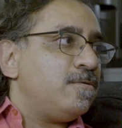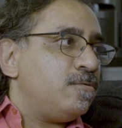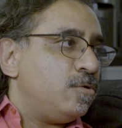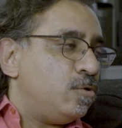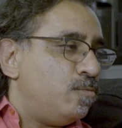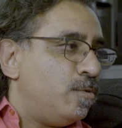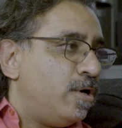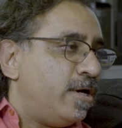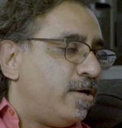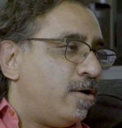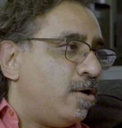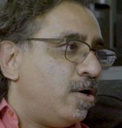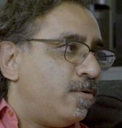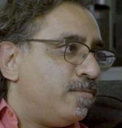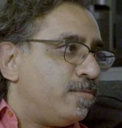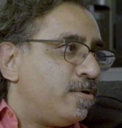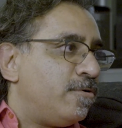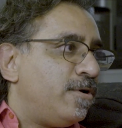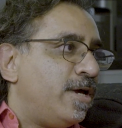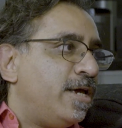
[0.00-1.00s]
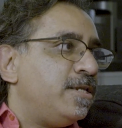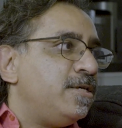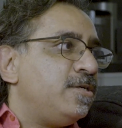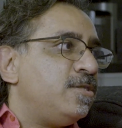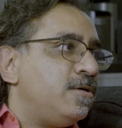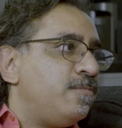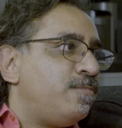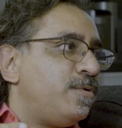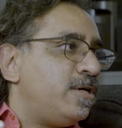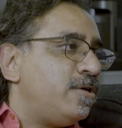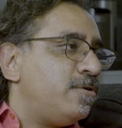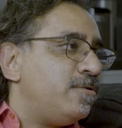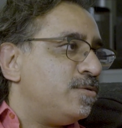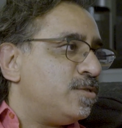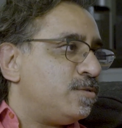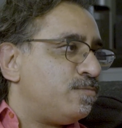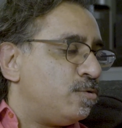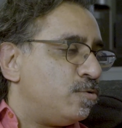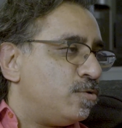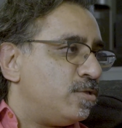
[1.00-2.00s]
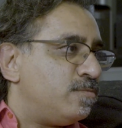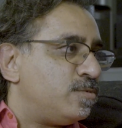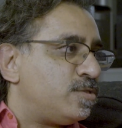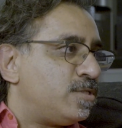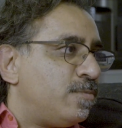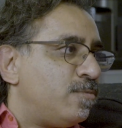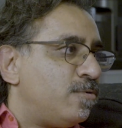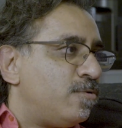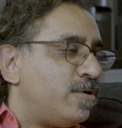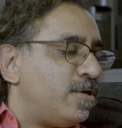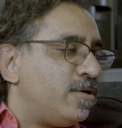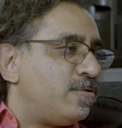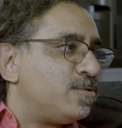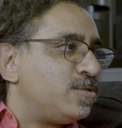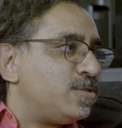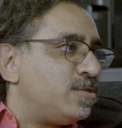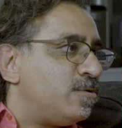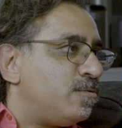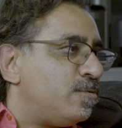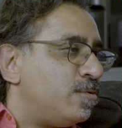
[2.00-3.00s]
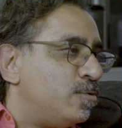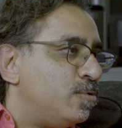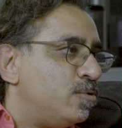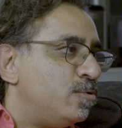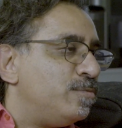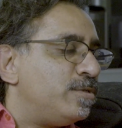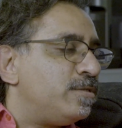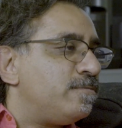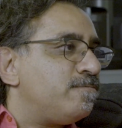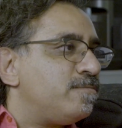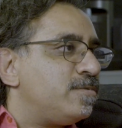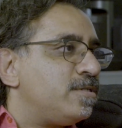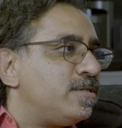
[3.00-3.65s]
who might harm granny. Their parents put them somewhere else in a room, and